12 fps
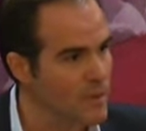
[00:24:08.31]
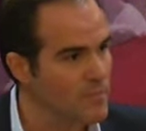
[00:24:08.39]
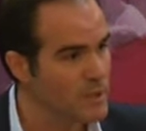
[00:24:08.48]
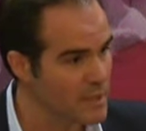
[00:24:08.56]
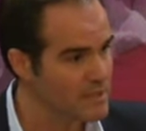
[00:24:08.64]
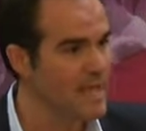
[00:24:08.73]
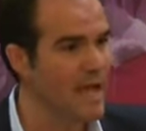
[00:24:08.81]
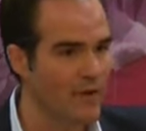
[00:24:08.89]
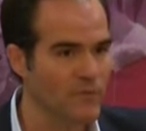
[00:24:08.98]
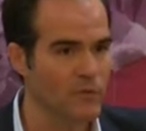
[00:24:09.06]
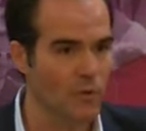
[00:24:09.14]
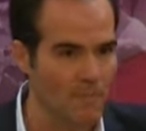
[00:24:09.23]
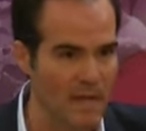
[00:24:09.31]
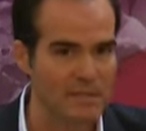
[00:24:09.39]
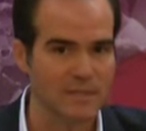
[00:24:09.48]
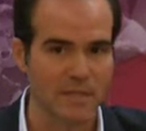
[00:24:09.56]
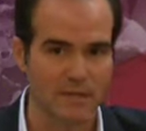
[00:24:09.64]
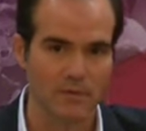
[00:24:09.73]
Because they have
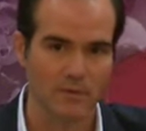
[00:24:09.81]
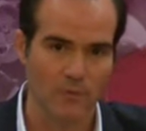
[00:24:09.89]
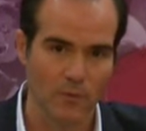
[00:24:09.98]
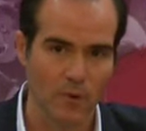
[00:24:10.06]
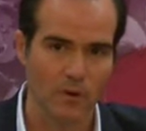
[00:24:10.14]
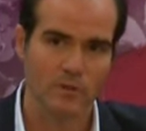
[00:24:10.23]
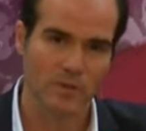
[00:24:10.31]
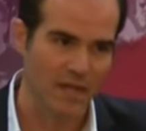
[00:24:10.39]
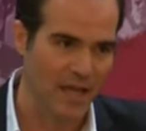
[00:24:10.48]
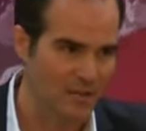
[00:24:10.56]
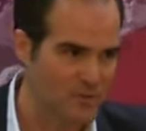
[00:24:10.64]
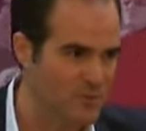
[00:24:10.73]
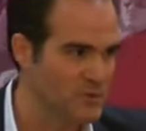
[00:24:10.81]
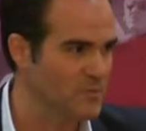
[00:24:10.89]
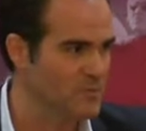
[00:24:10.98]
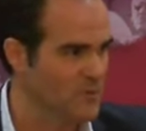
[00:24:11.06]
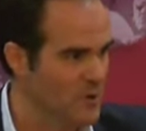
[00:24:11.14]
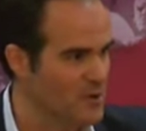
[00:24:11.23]
domestic, of course, the Castro regime
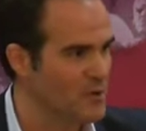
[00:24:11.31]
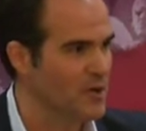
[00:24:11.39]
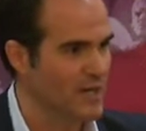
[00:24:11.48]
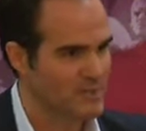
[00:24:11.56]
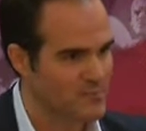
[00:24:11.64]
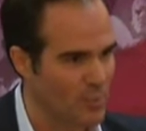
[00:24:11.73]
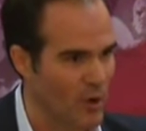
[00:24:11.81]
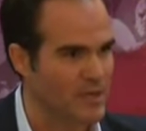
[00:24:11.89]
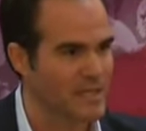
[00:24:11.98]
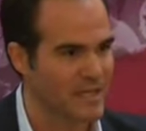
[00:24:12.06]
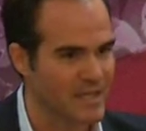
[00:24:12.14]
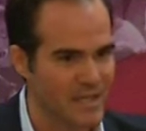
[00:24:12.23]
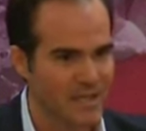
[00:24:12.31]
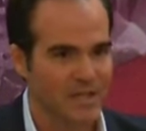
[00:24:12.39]
is very good at sparking,